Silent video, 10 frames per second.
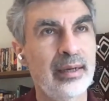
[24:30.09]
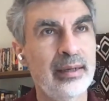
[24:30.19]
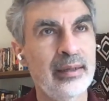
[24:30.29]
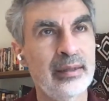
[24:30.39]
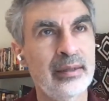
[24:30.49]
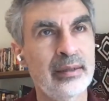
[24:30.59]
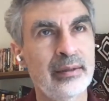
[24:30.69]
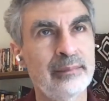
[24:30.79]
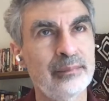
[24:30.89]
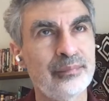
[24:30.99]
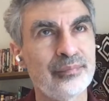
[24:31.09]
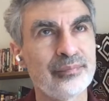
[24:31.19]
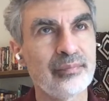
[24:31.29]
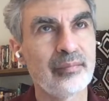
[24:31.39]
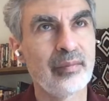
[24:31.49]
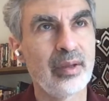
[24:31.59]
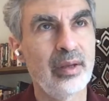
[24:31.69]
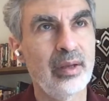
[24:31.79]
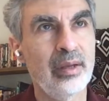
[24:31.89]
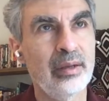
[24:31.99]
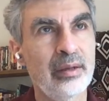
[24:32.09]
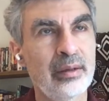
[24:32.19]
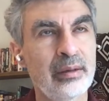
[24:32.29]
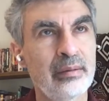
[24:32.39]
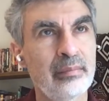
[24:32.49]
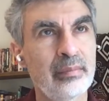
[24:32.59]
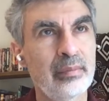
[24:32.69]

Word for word: um, um,